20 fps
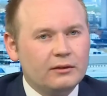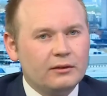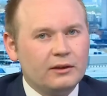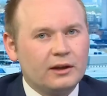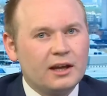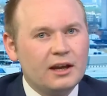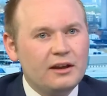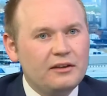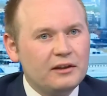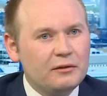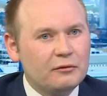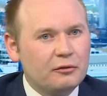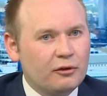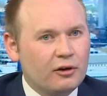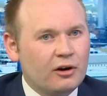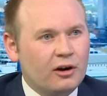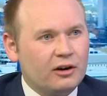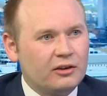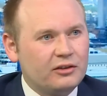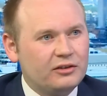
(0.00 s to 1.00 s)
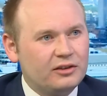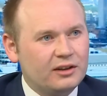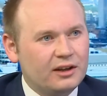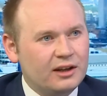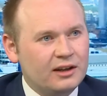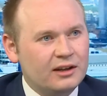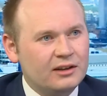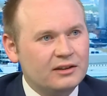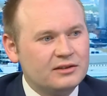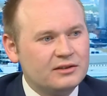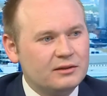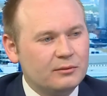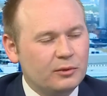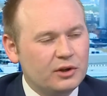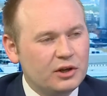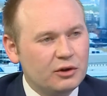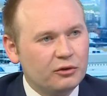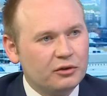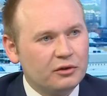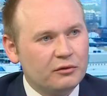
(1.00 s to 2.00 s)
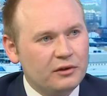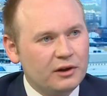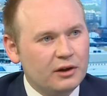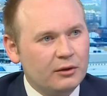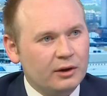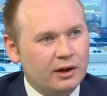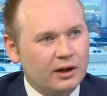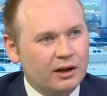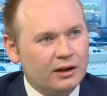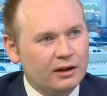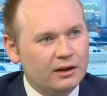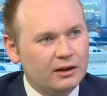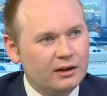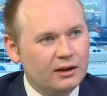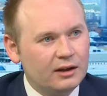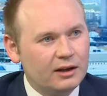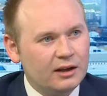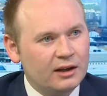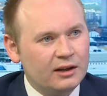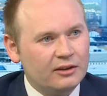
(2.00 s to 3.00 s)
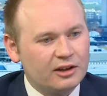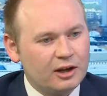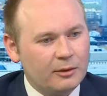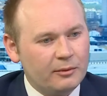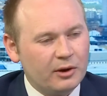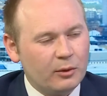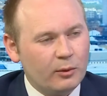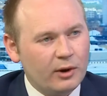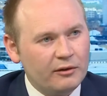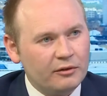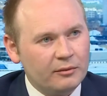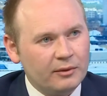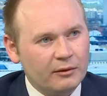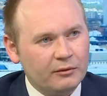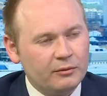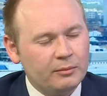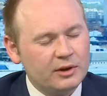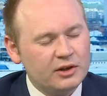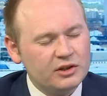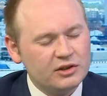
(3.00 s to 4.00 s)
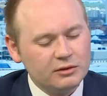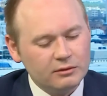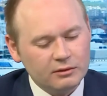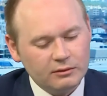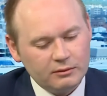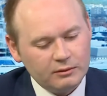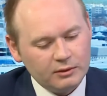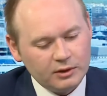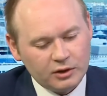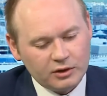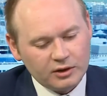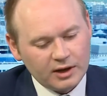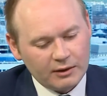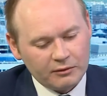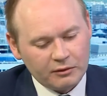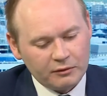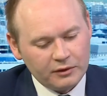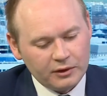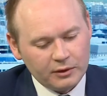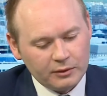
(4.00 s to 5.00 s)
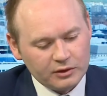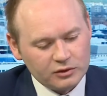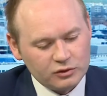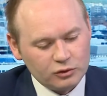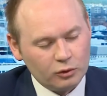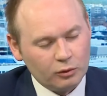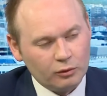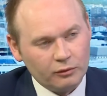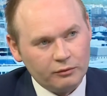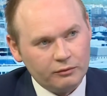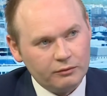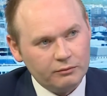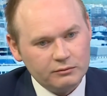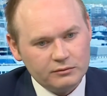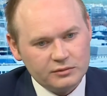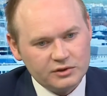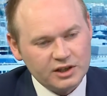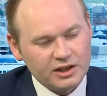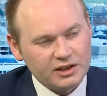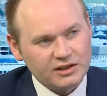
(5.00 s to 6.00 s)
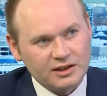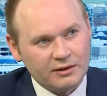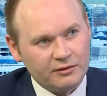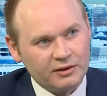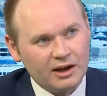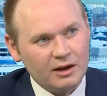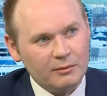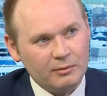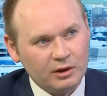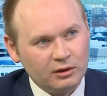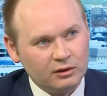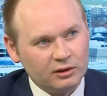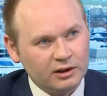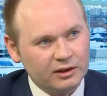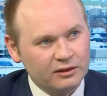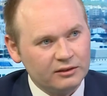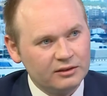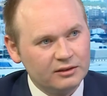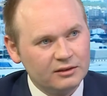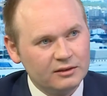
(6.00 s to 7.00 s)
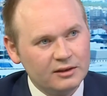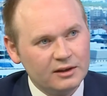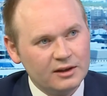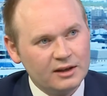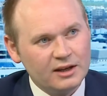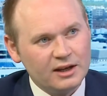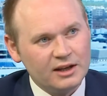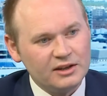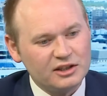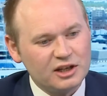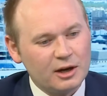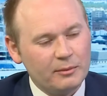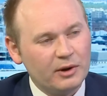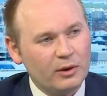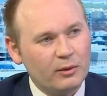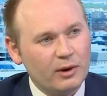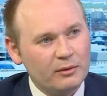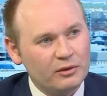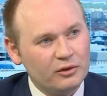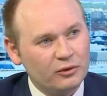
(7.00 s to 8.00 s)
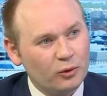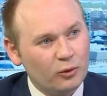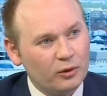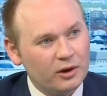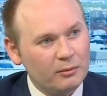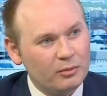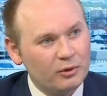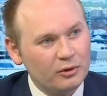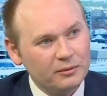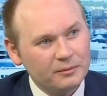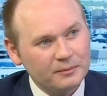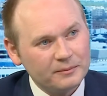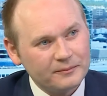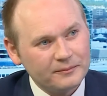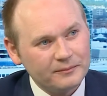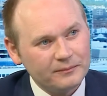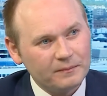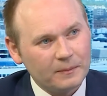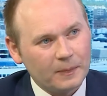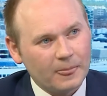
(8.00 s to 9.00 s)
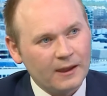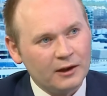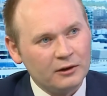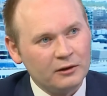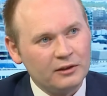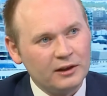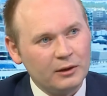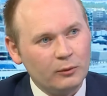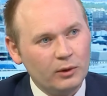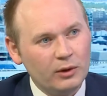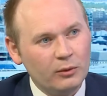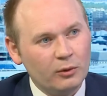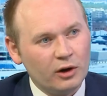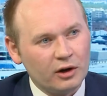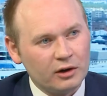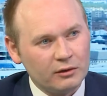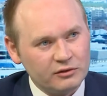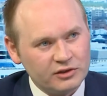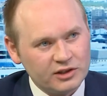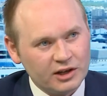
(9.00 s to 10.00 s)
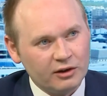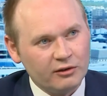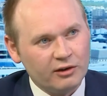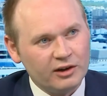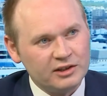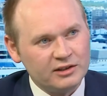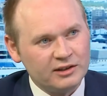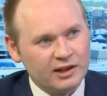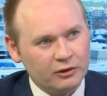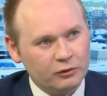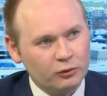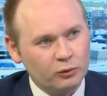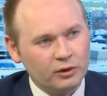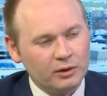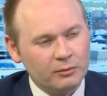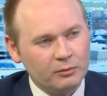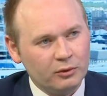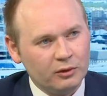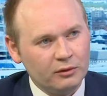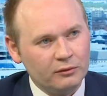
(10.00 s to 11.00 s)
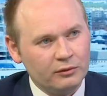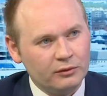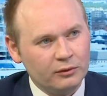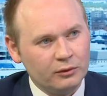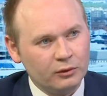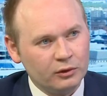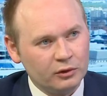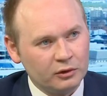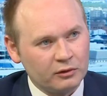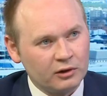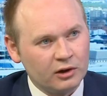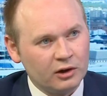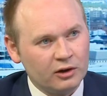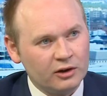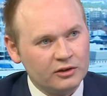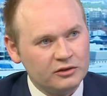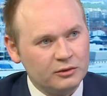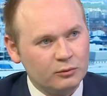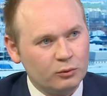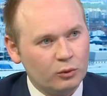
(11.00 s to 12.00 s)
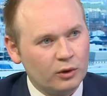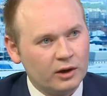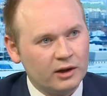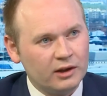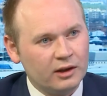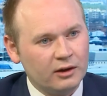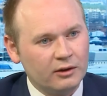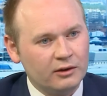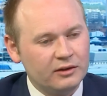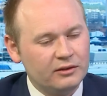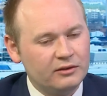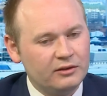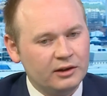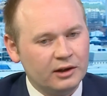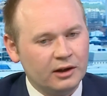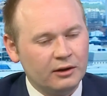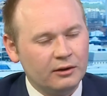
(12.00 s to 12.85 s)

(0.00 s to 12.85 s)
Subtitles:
The key thing for us is when you're on a viewing, it's coming away from that, because you can have a viewing tour of 6, 7, 8 buildings. It's coming away with a talking point. And I think WeWork have generated that talking point for a lot of clients. You walk in there and it's,